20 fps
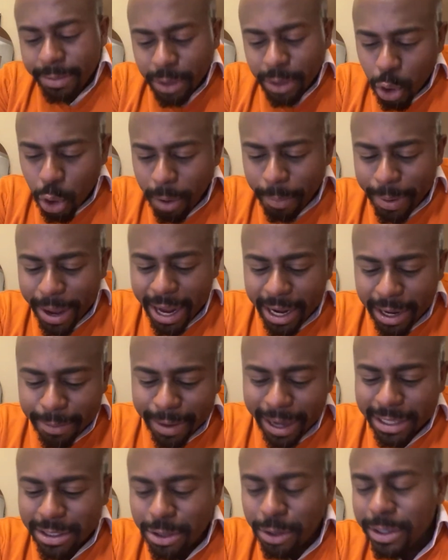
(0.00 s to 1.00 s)
Your body,
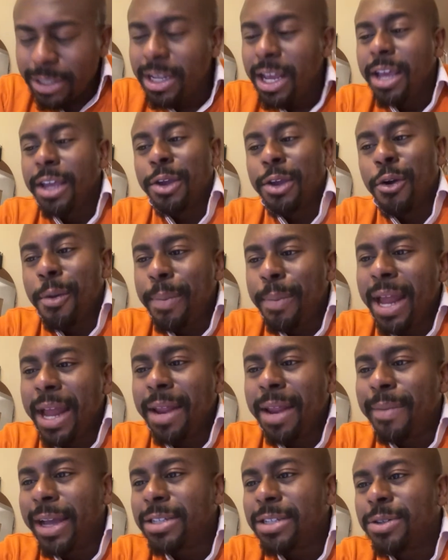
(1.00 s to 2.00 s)
my choice. Your body,
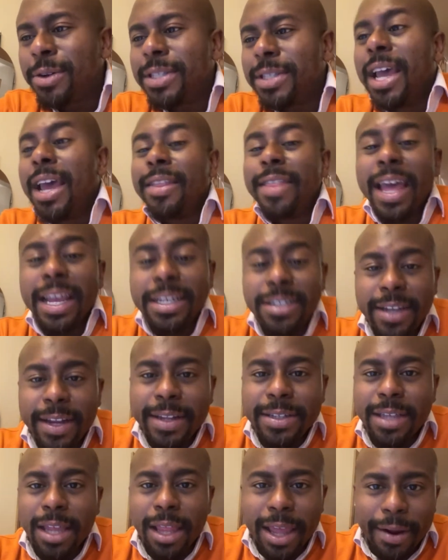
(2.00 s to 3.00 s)
my choice. That shit
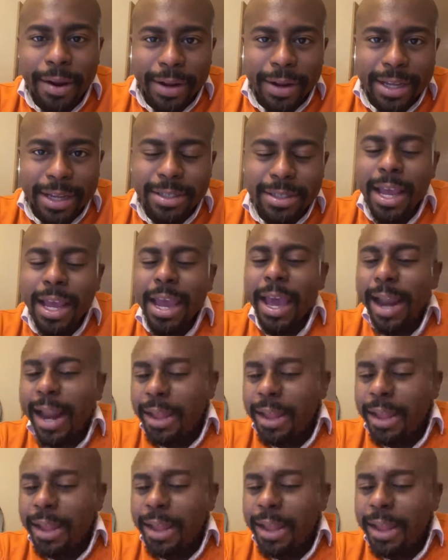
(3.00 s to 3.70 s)
is hilarious.